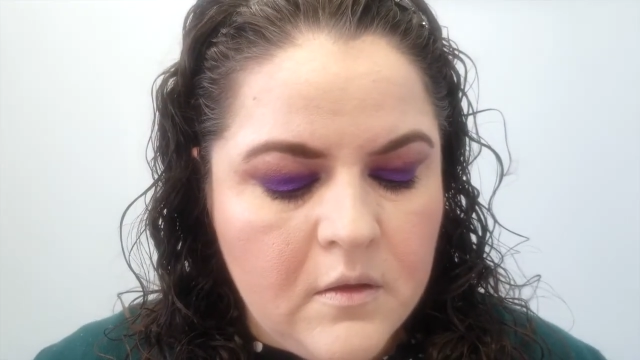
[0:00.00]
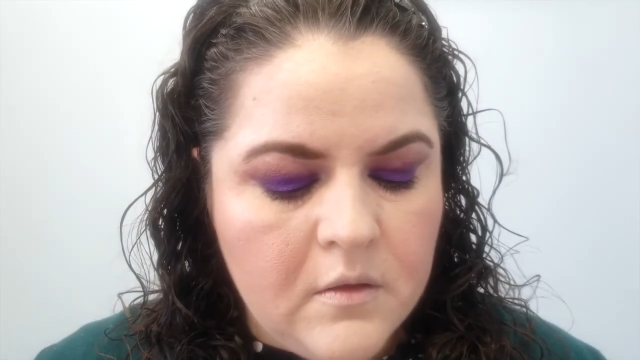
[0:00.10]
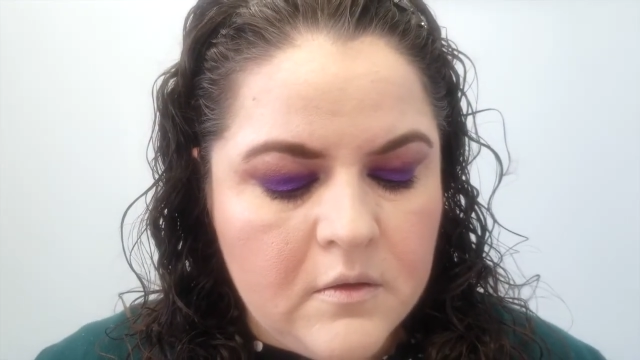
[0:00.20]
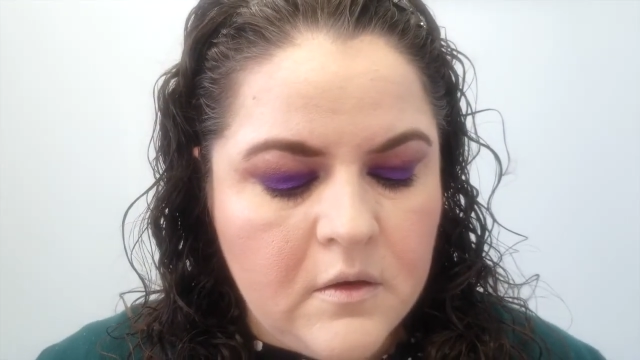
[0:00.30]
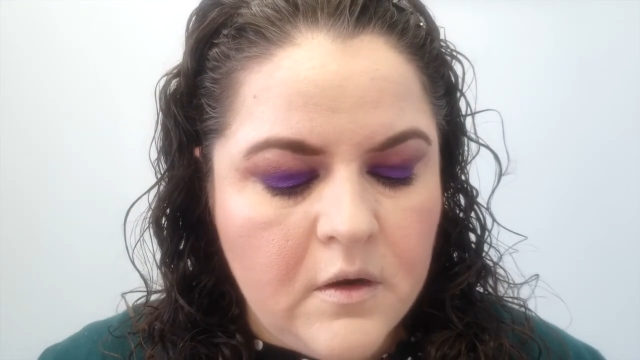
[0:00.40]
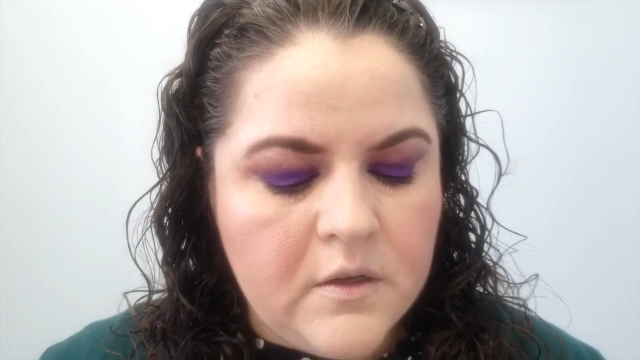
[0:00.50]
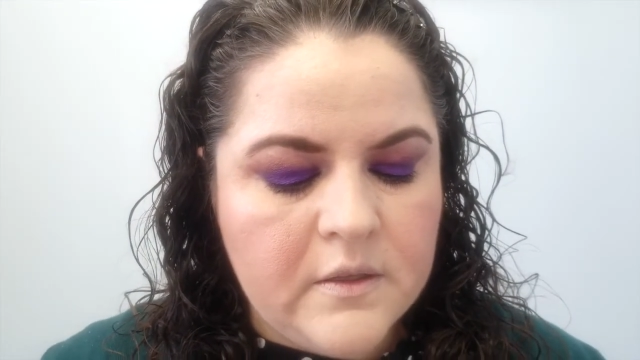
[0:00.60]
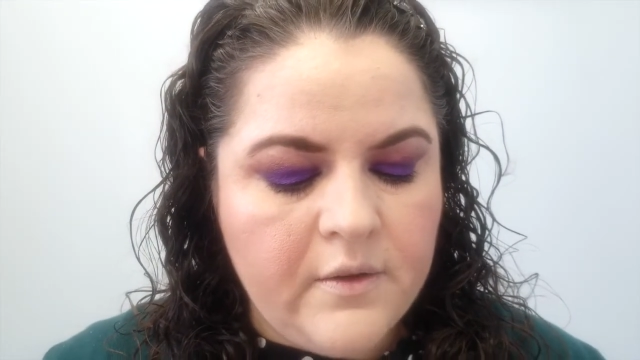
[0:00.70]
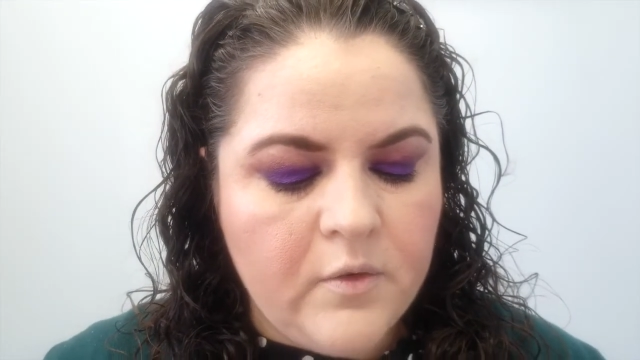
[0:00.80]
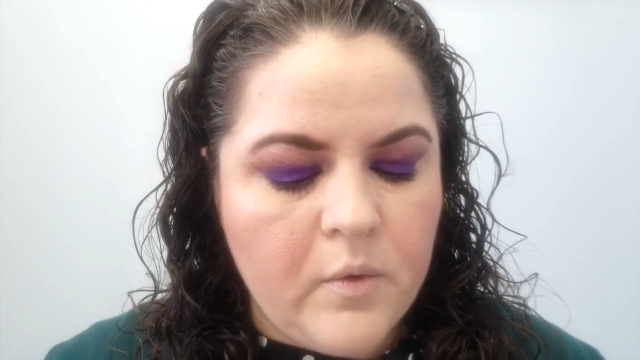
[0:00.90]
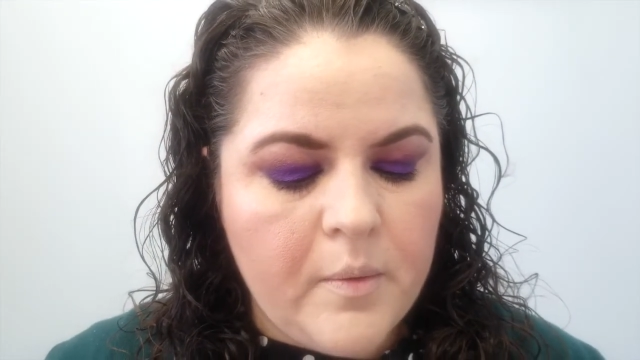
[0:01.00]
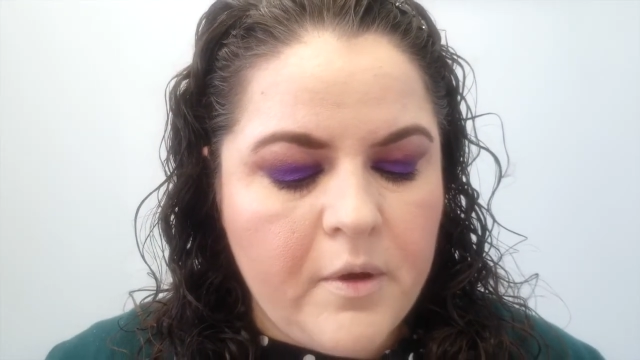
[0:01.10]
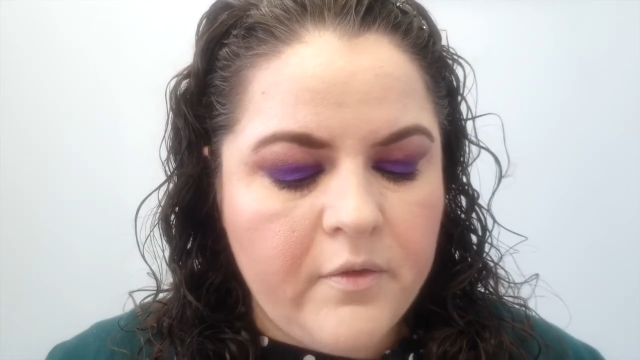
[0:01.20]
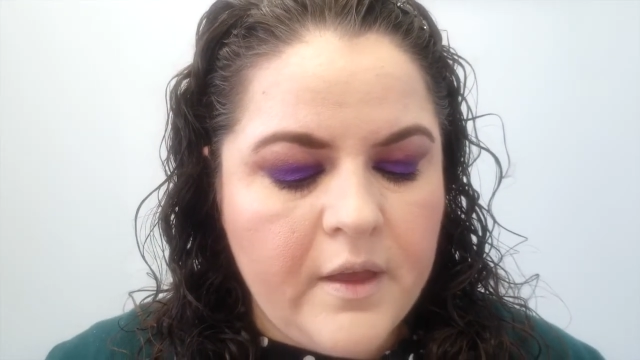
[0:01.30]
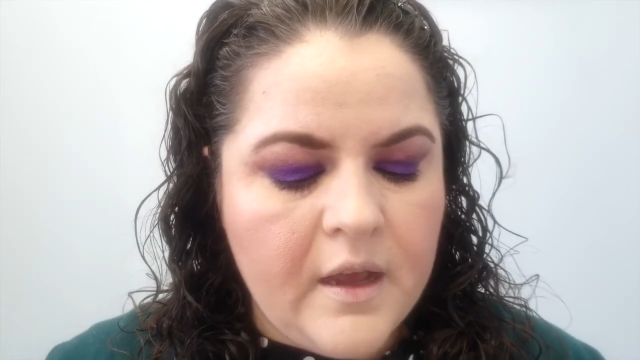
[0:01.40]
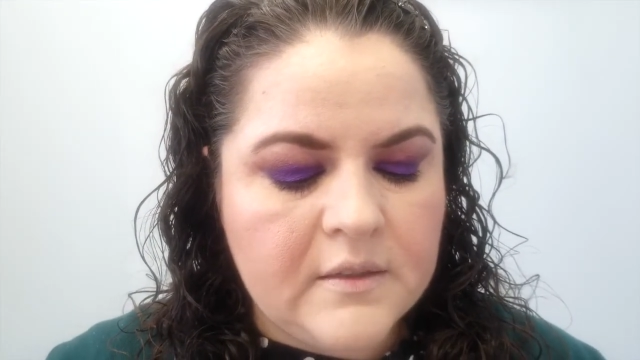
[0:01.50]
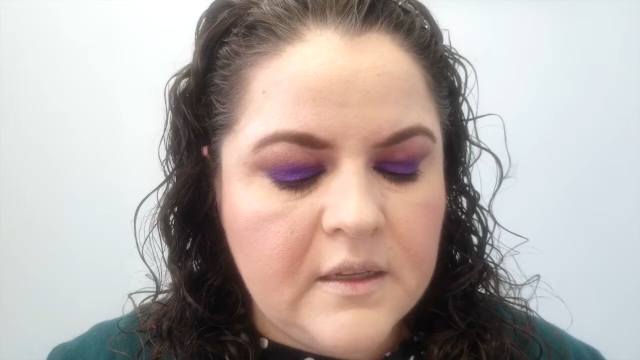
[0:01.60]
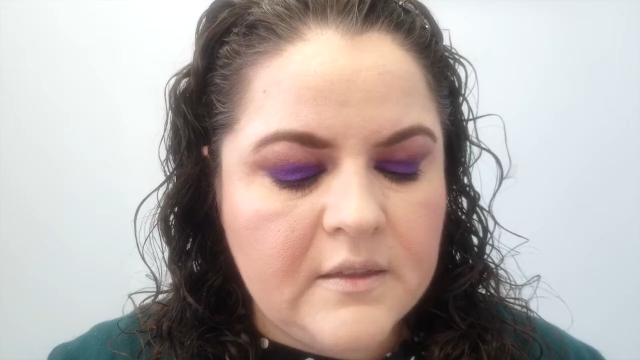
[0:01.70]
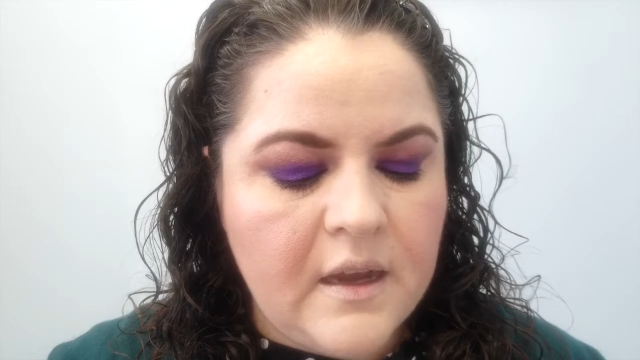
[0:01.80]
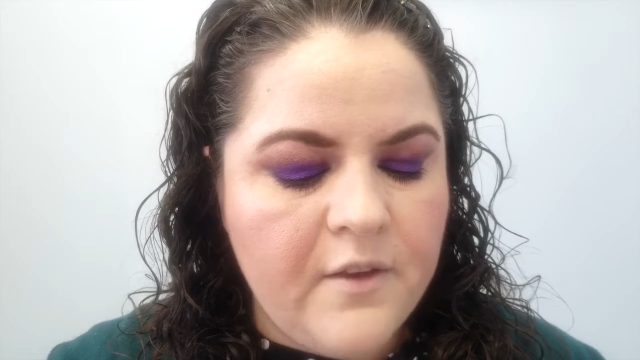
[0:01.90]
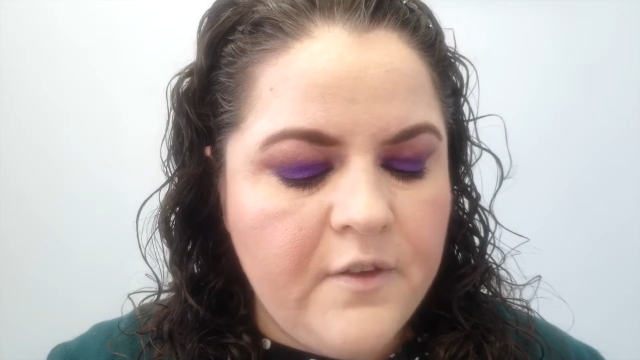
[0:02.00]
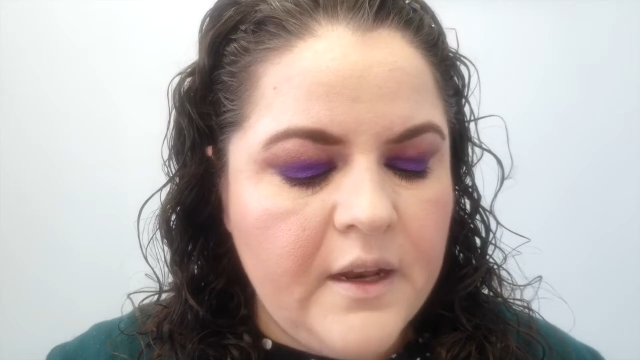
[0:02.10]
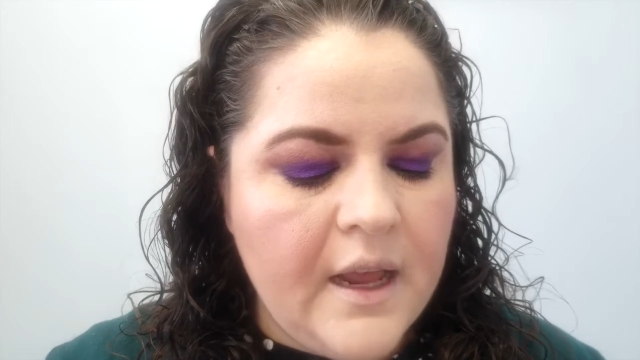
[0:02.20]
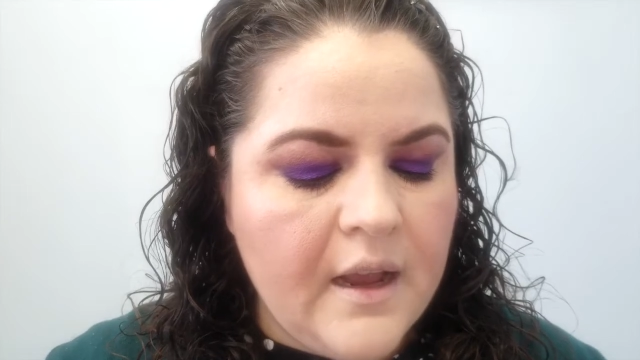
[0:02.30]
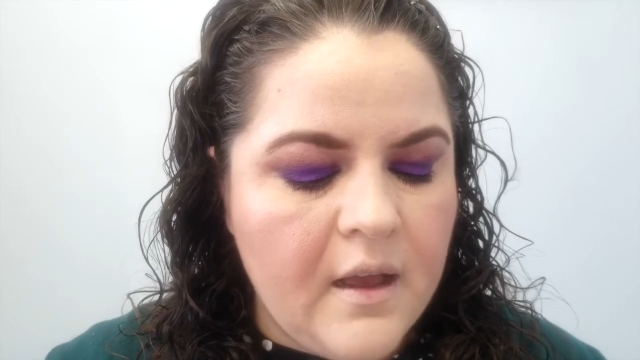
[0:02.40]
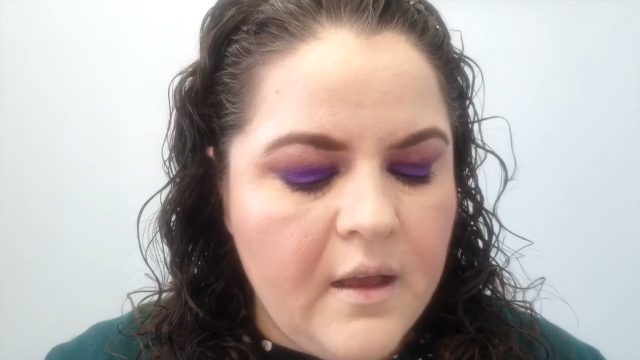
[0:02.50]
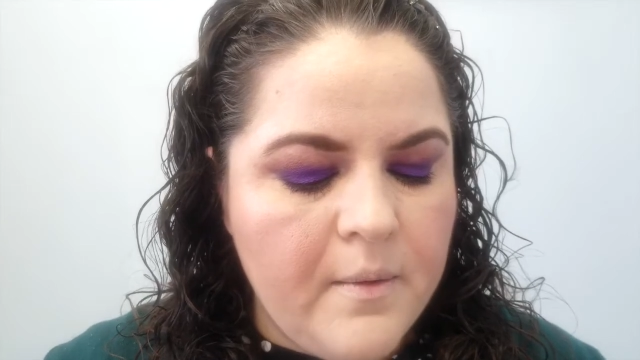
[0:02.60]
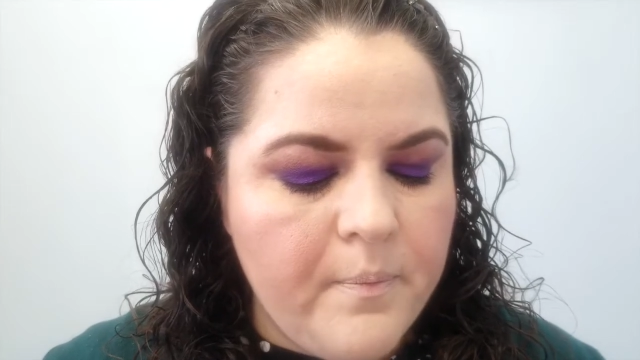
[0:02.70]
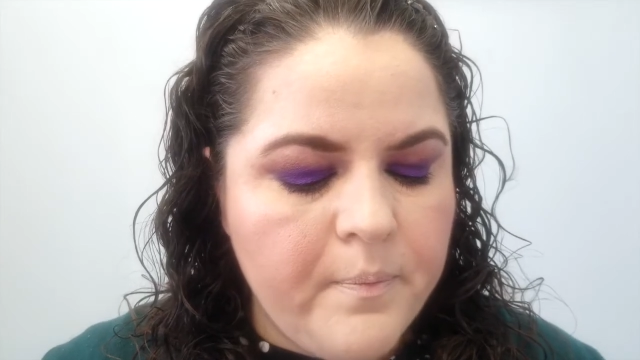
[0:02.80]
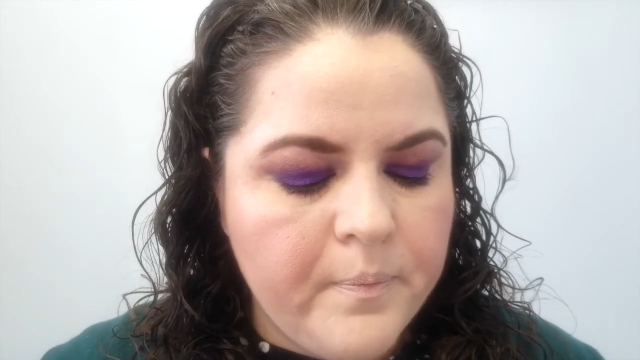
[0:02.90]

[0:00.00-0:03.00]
Sorry, I just have to wipe off the excess. I feel like I